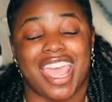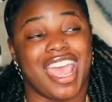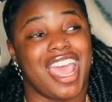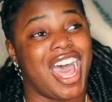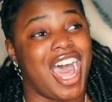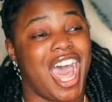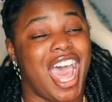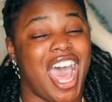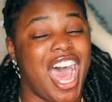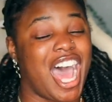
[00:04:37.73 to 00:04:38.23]

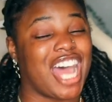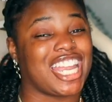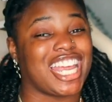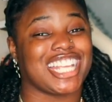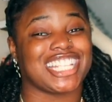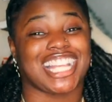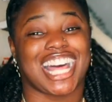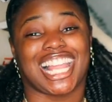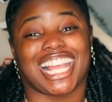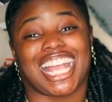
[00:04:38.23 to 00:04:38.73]

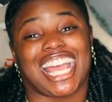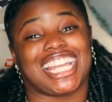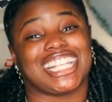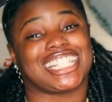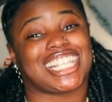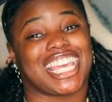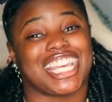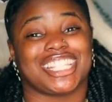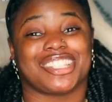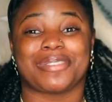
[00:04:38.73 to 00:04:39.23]
That's all I
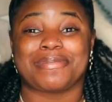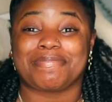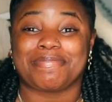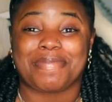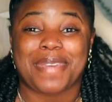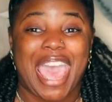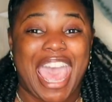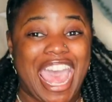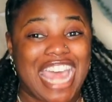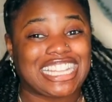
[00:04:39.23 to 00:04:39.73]
gotta say. So
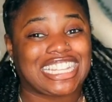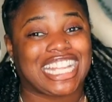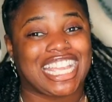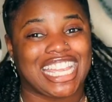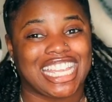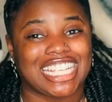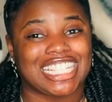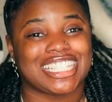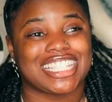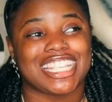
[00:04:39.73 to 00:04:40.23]
bad
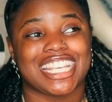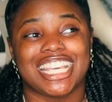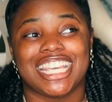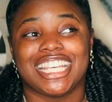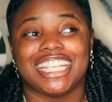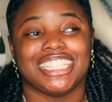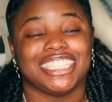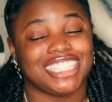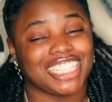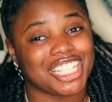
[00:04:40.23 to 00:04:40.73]
things
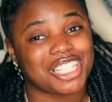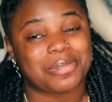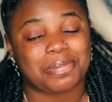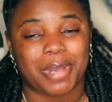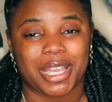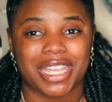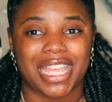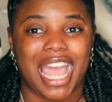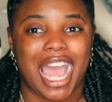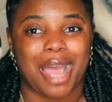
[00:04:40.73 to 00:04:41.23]
just
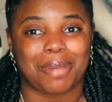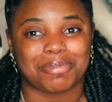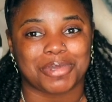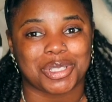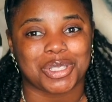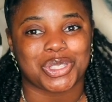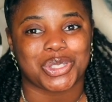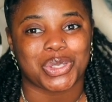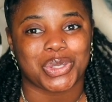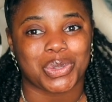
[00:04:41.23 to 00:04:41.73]
might
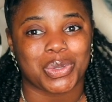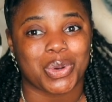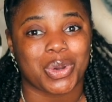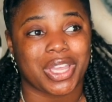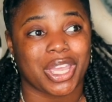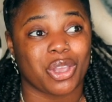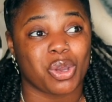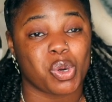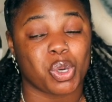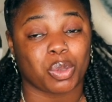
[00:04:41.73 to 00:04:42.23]
happen to you,
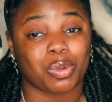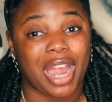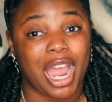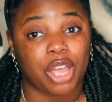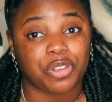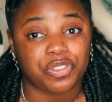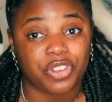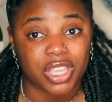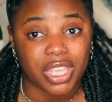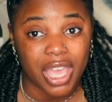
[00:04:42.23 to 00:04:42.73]
okay? Or
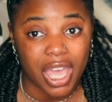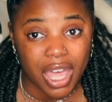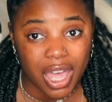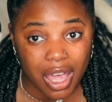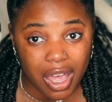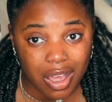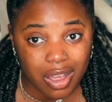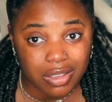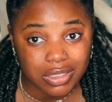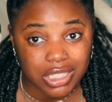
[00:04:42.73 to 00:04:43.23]

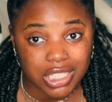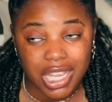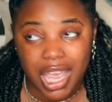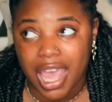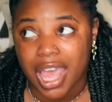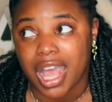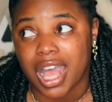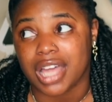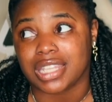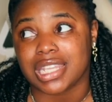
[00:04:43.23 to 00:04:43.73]
Raphael,
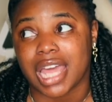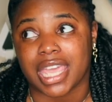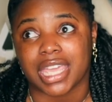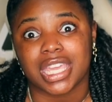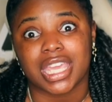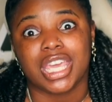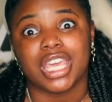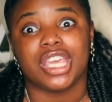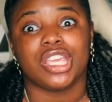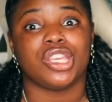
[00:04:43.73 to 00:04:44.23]
child,
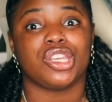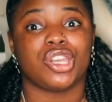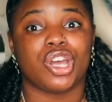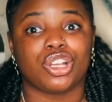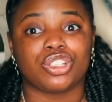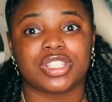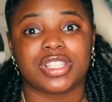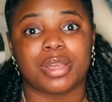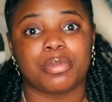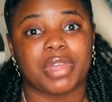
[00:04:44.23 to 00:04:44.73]
like, you
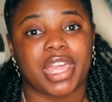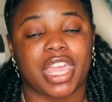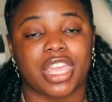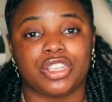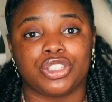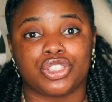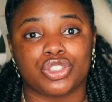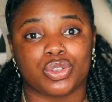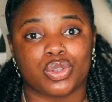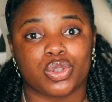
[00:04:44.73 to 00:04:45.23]
know, some
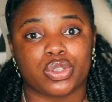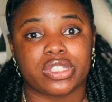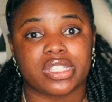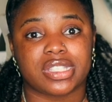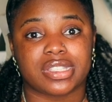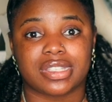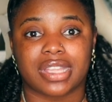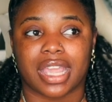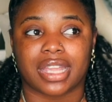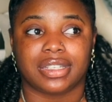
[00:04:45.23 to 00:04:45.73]

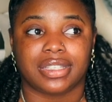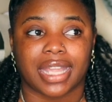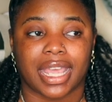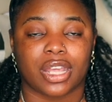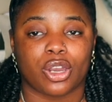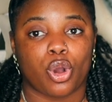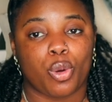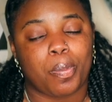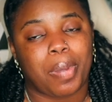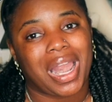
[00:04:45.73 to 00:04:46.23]
angels, they
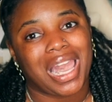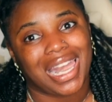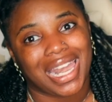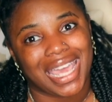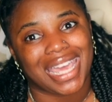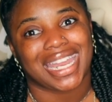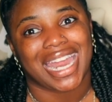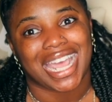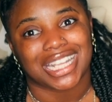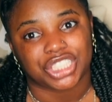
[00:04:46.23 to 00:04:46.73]
don't
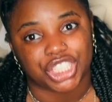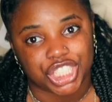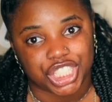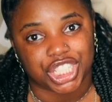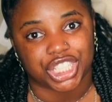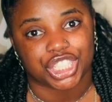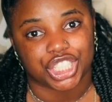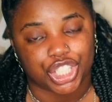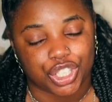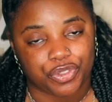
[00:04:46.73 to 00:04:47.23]
play that
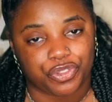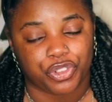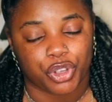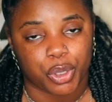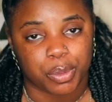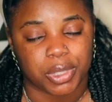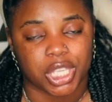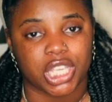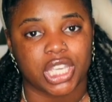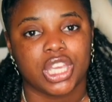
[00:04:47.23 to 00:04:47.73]
shit, you
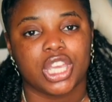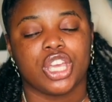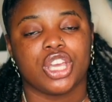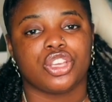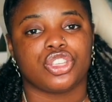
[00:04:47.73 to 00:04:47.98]
feel me?